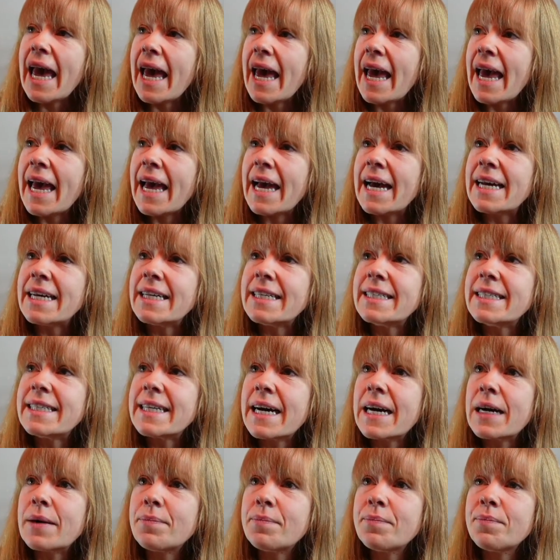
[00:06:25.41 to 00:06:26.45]
And
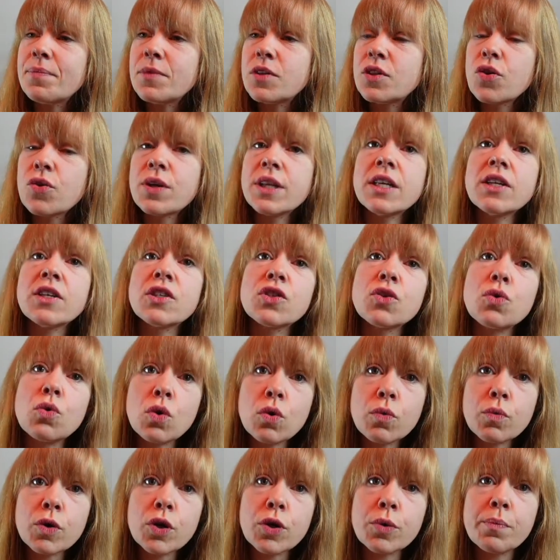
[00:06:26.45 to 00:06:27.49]
so in the
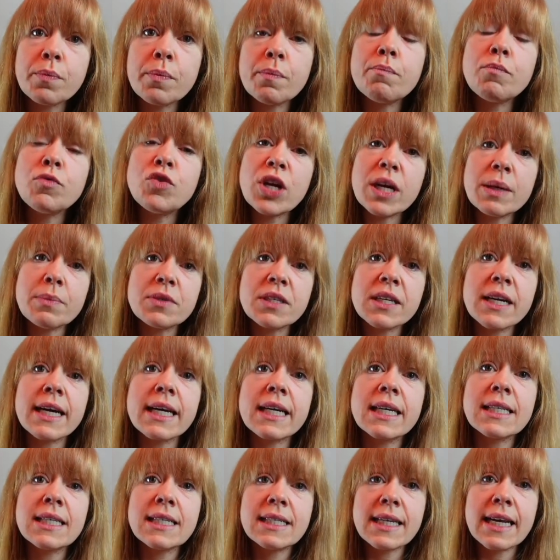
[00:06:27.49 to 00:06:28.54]
schoolroom, James and I
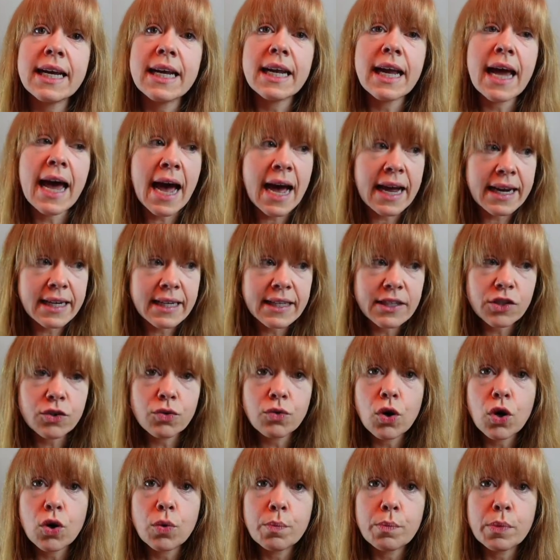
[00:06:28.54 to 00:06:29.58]
could sit at his
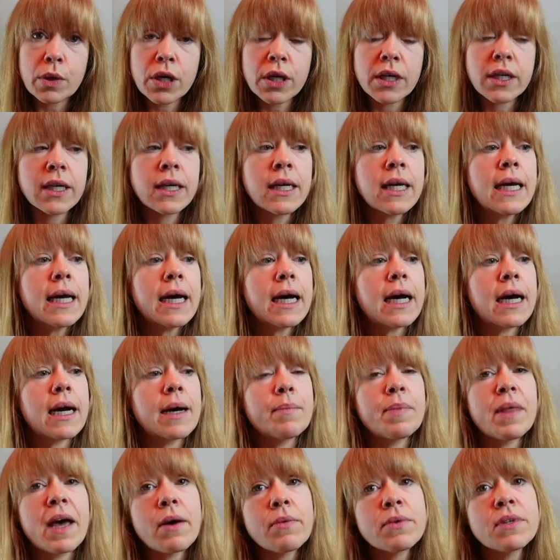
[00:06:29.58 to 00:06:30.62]
Chromebook.
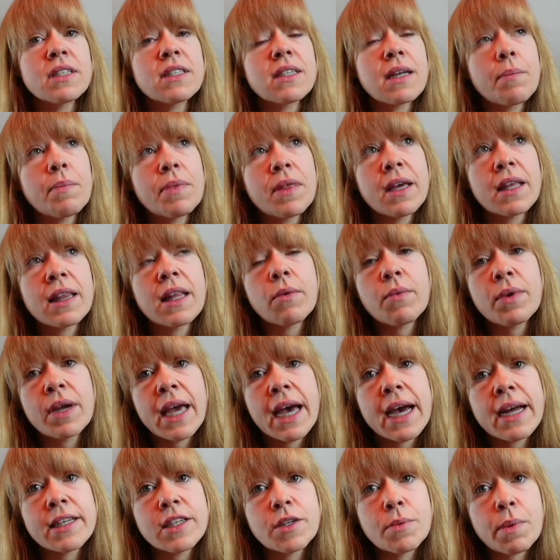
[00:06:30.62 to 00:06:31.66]
That was something that we
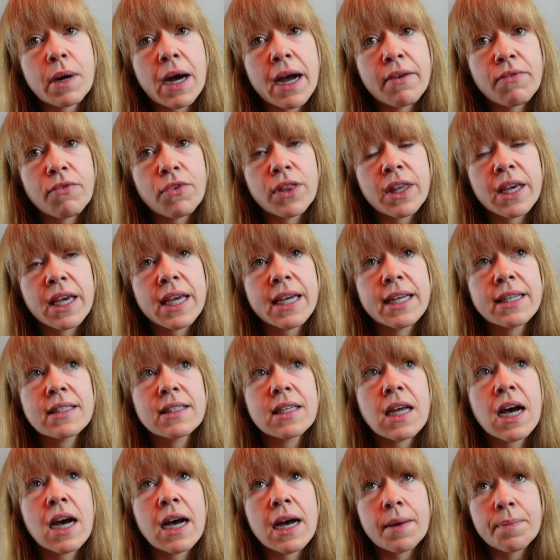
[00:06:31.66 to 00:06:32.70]
had to buy for the
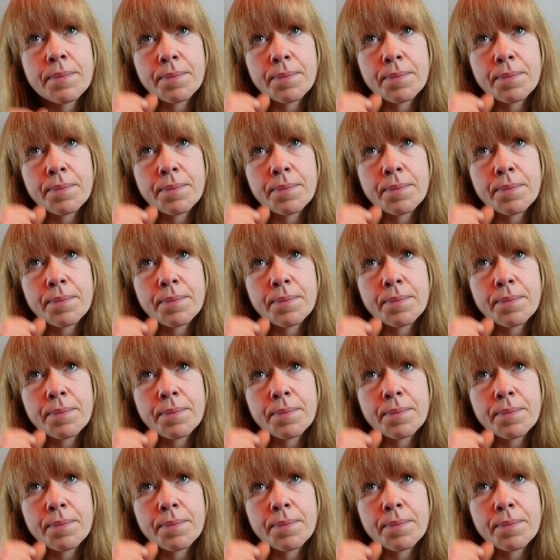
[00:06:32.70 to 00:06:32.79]
kids.